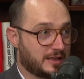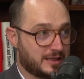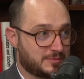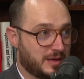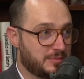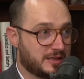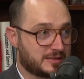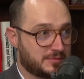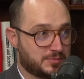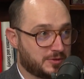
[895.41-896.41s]
And that may be a
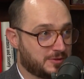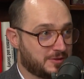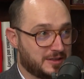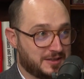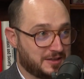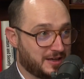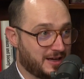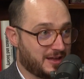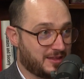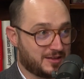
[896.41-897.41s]
simple
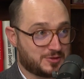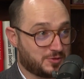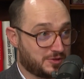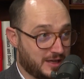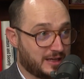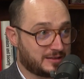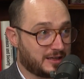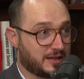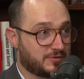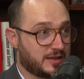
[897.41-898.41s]
this or that
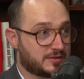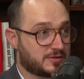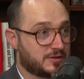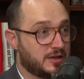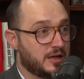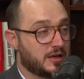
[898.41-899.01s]
kind of answer.